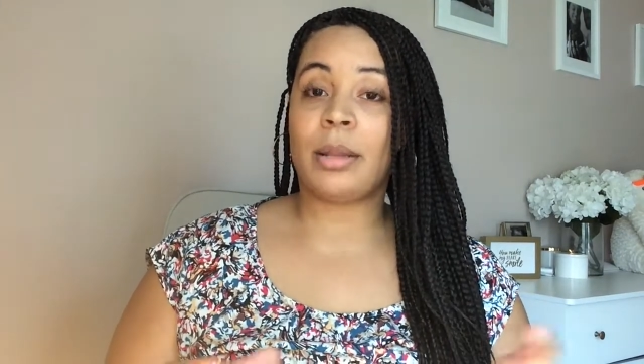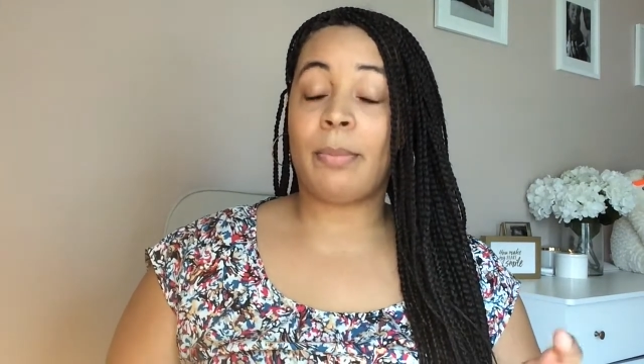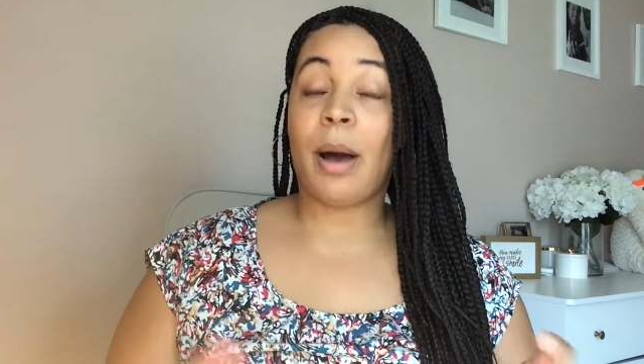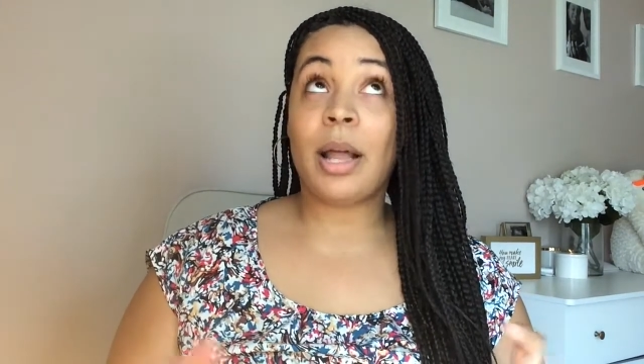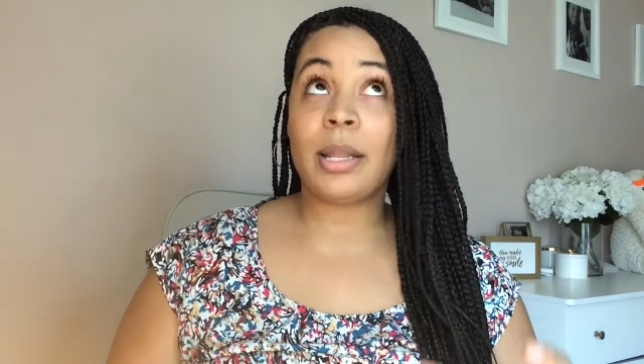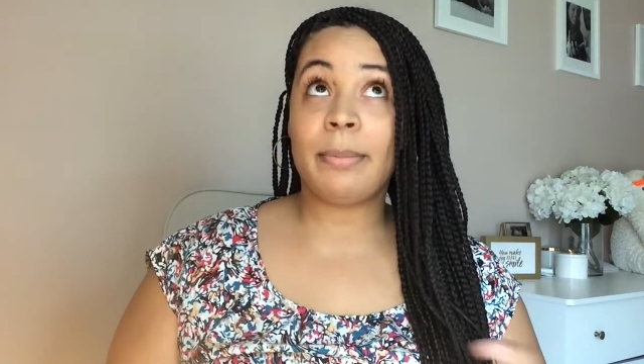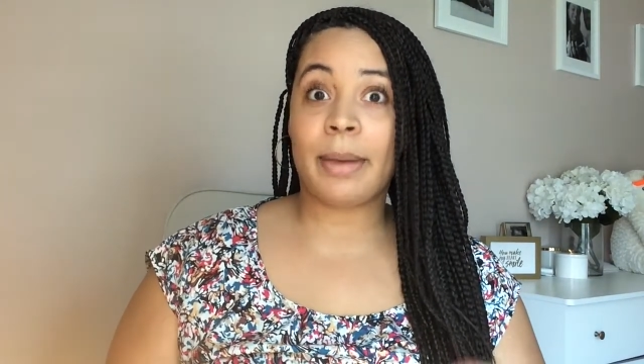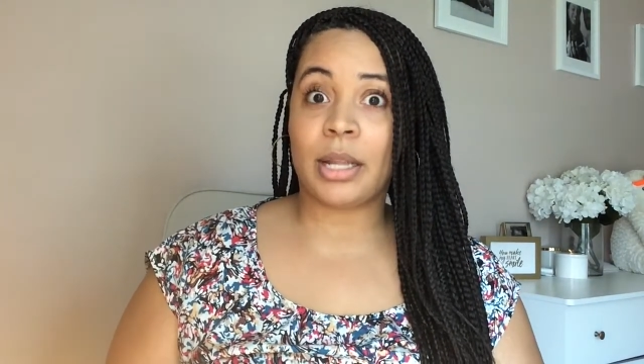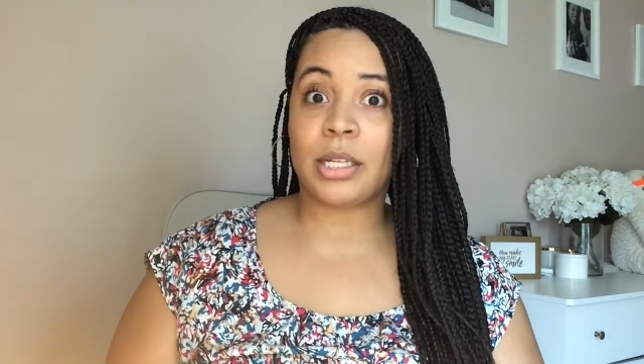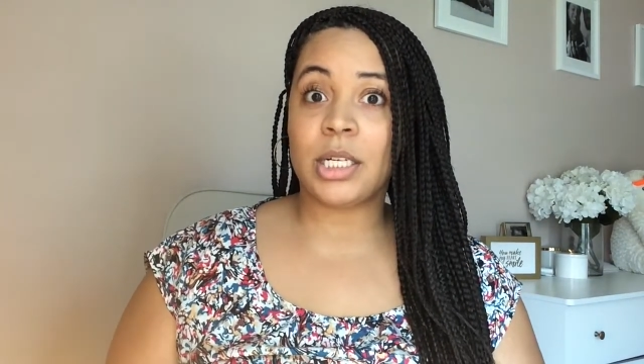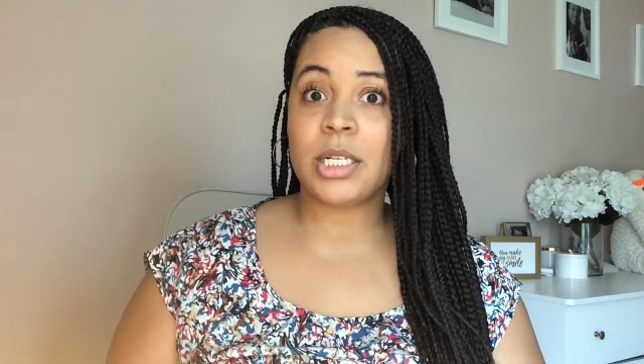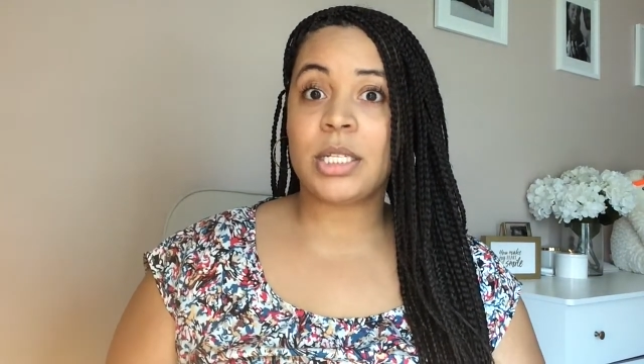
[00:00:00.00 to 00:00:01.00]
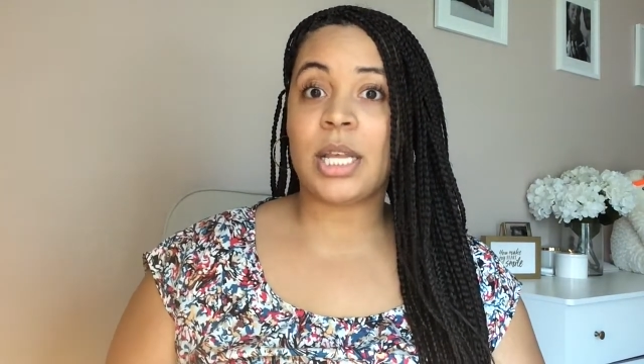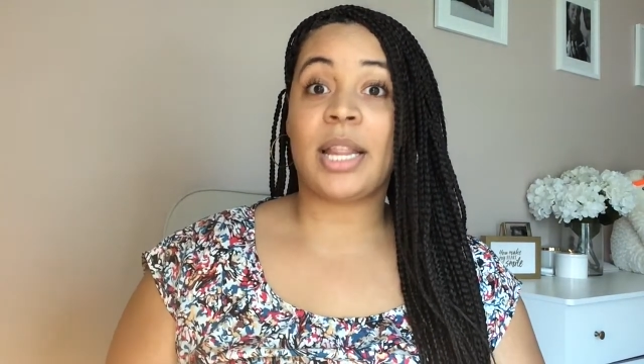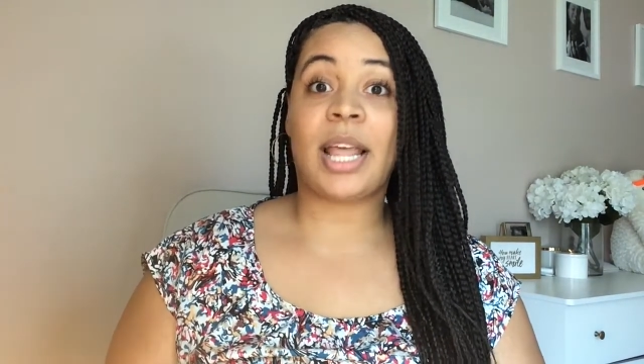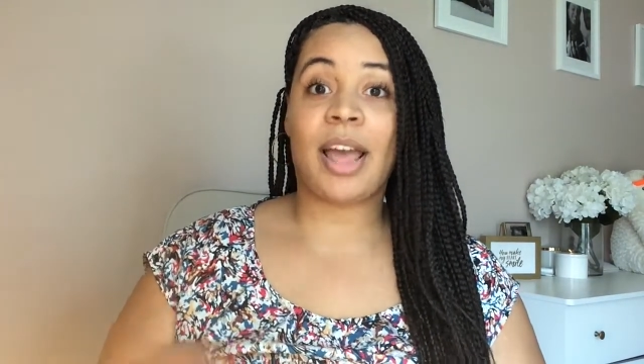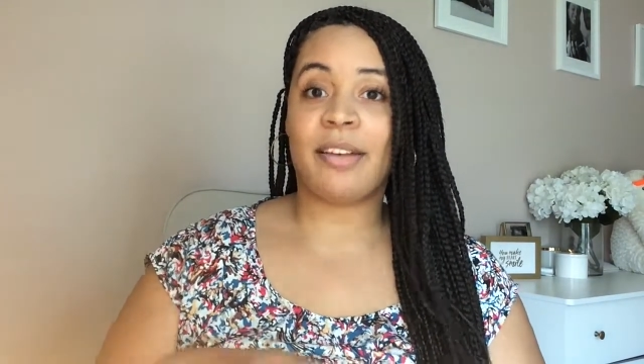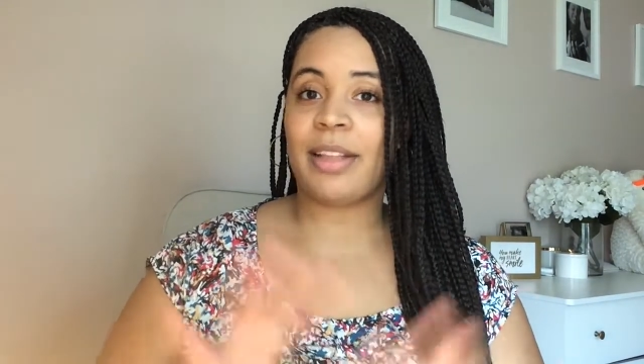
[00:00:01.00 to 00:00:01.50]
poly mailers,
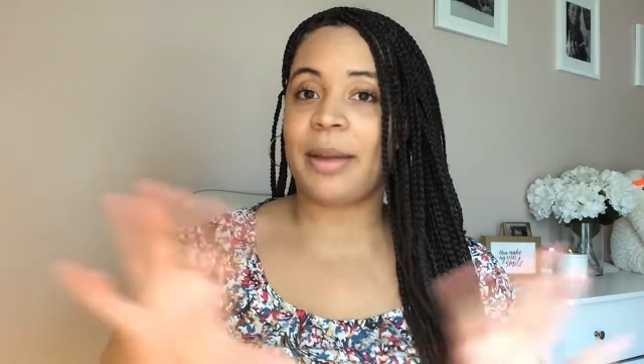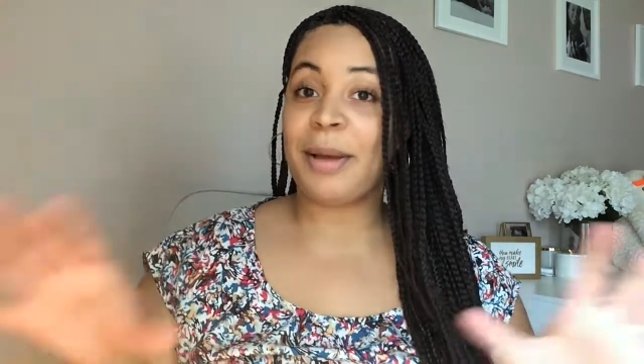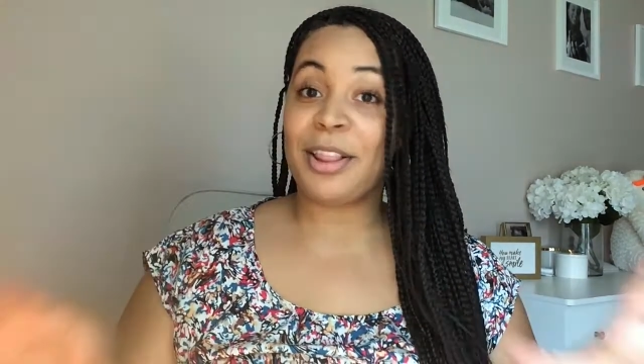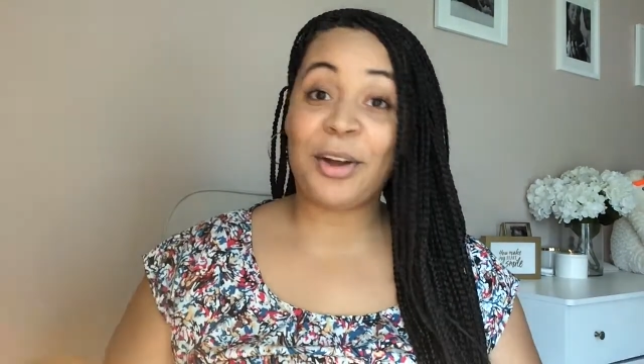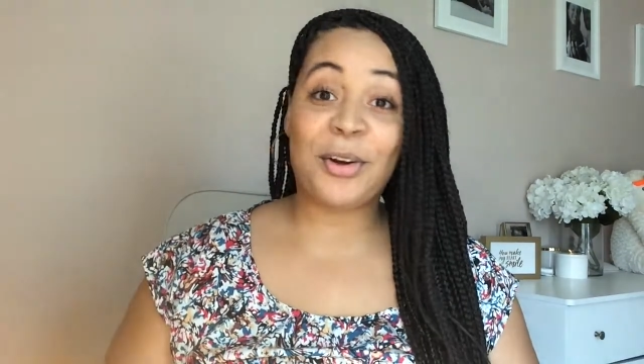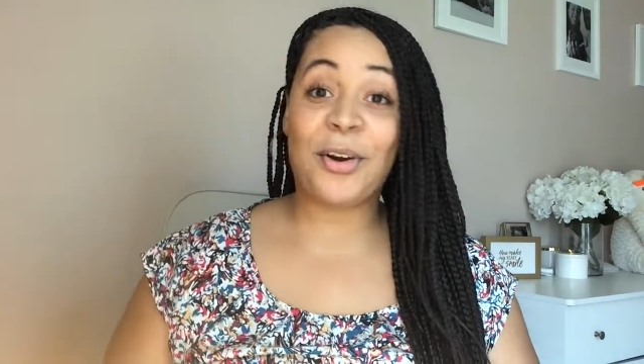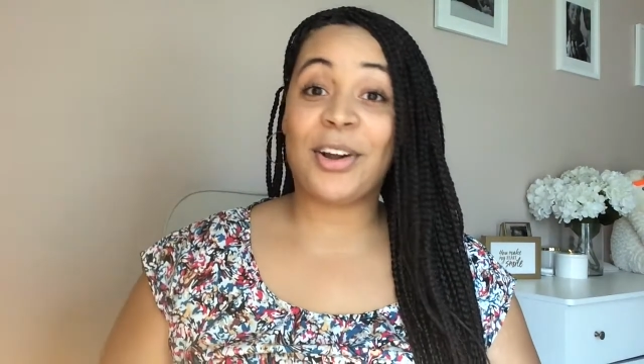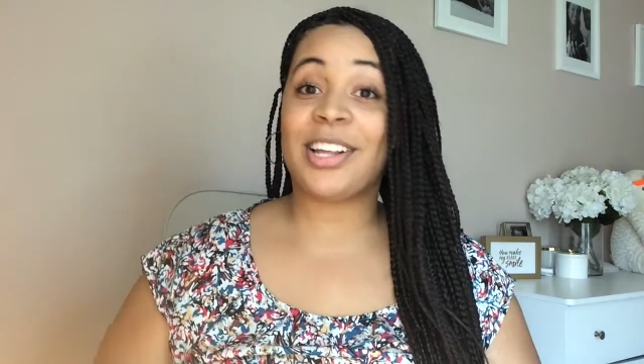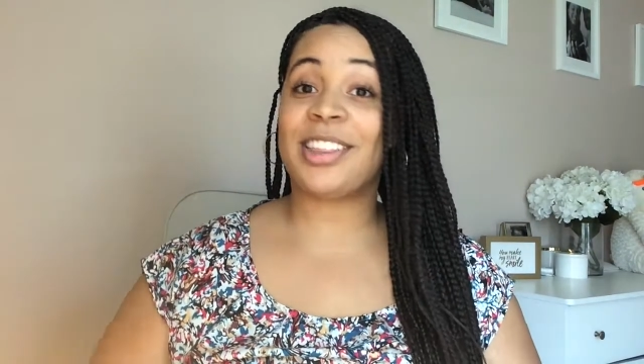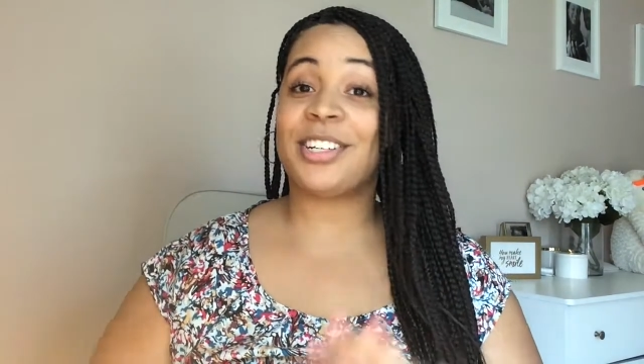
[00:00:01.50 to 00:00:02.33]
and they have like my logo on it.